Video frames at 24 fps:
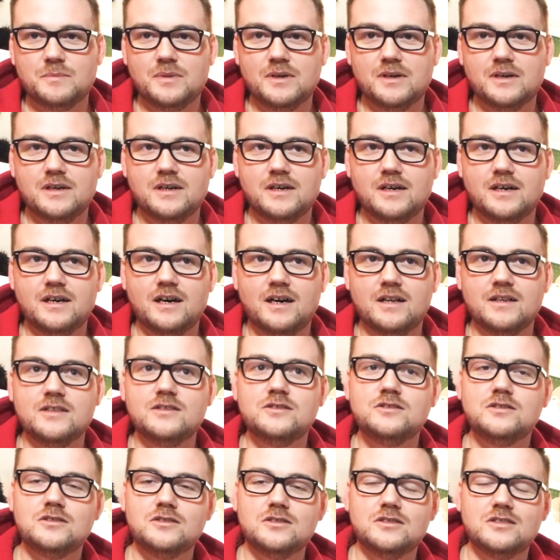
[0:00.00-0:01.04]
but I'll
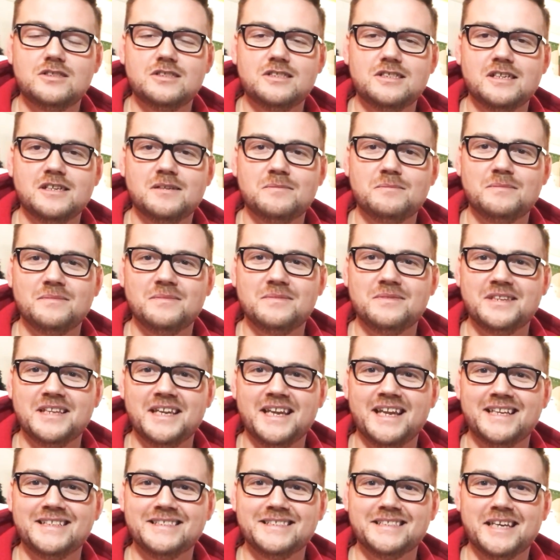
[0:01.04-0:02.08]
introduce you to him the
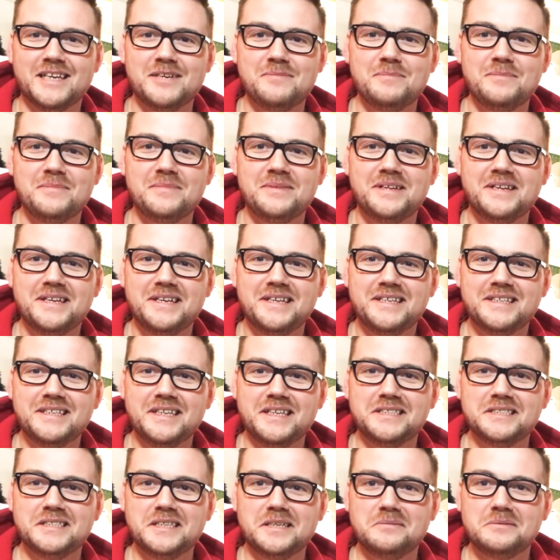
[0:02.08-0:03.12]
next time
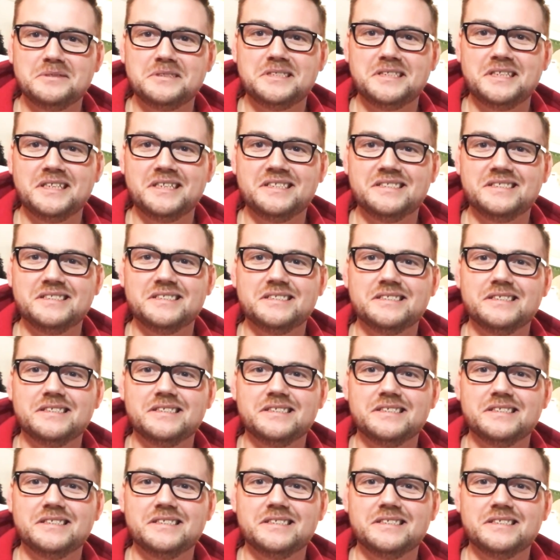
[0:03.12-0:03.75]
I see you.